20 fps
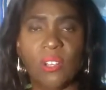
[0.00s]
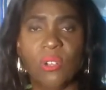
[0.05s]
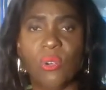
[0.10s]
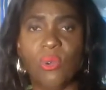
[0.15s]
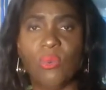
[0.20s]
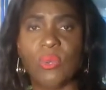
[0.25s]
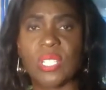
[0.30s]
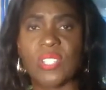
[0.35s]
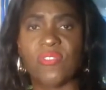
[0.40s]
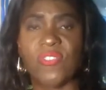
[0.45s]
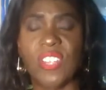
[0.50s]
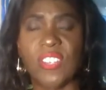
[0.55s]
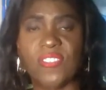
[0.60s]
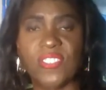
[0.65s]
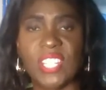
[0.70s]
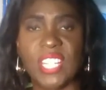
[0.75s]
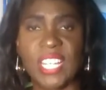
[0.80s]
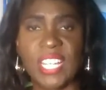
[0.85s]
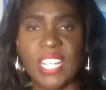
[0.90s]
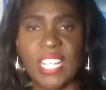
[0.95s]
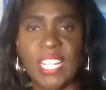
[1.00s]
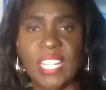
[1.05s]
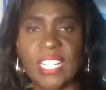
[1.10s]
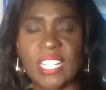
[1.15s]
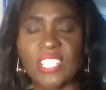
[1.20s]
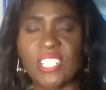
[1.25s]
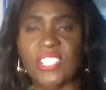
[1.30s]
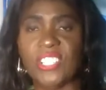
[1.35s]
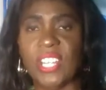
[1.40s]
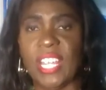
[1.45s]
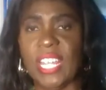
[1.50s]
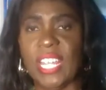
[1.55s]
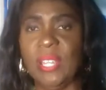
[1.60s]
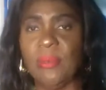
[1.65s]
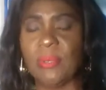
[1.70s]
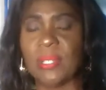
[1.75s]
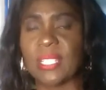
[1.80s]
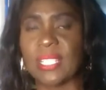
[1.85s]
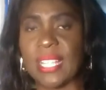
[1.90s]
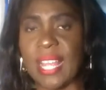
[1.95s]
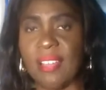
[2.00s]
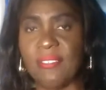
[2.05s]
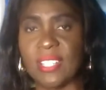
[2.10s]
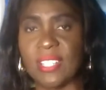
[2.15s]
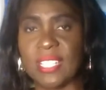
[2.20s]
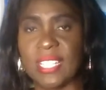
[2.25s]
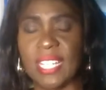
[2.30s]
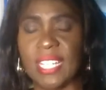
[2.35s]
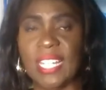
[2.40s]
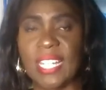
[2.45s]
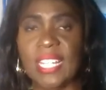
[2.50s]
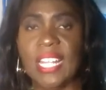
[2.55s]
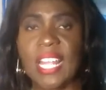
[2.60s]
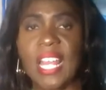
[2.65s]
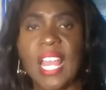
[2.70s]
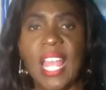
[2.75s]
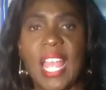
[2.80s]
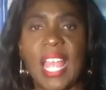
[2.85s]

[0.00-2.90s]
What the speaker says: who was 15 and he was 17.